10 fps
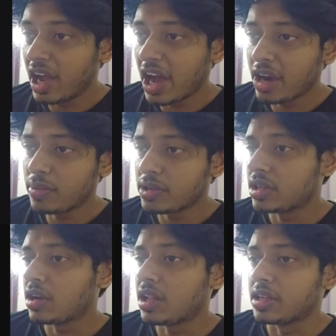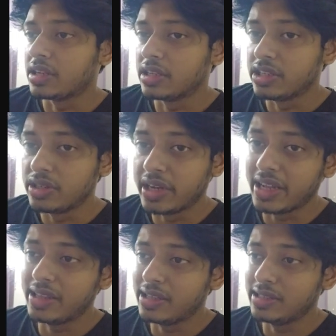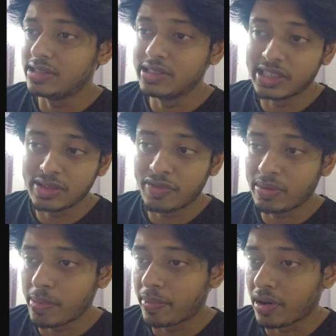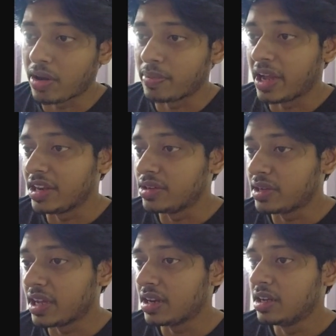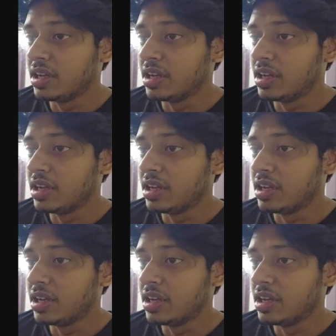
I don't know what to call it. You get this just from a prompt, and you can